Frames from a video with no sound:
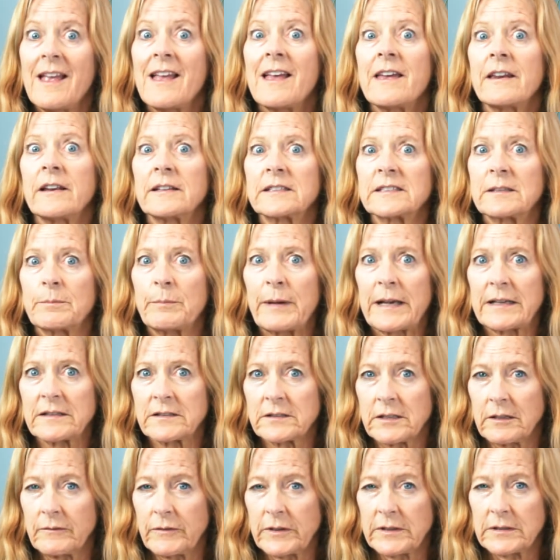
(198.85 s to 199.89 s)
And
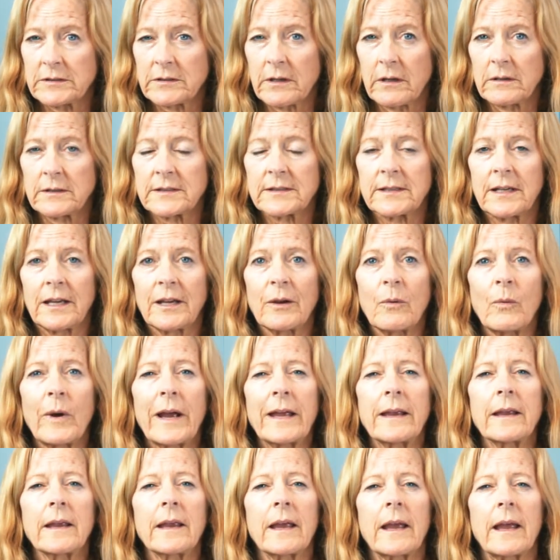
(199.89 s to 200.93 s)
especially if you start seeing
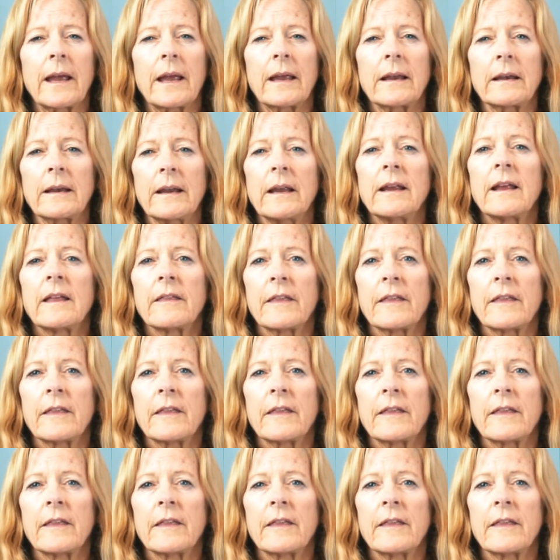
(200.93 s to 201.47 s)
weight gain,